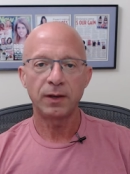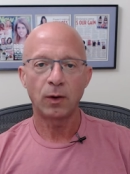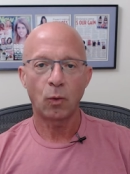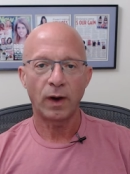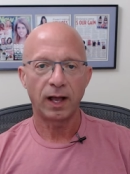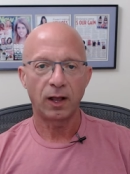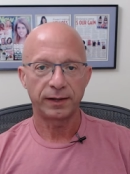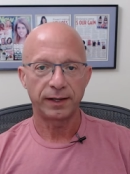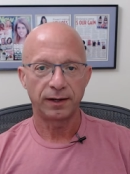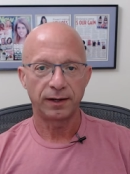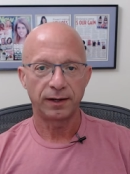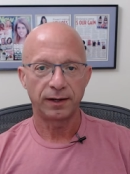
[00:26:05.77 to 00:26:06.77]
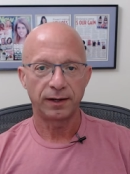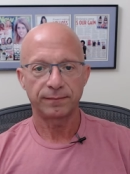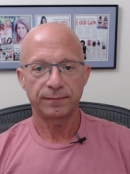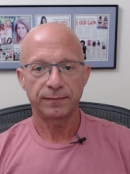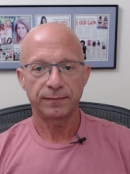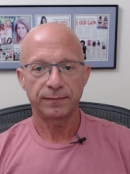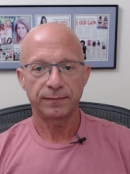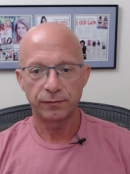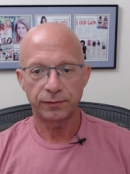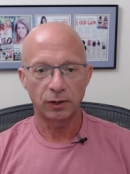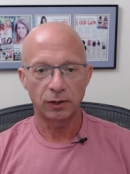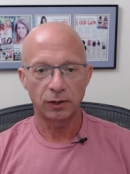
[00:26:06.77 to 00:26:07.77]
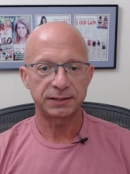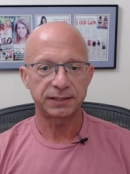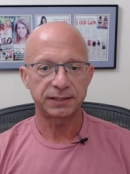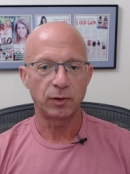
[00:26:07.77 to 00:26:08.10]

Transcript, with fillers: me a while here, you've heard me say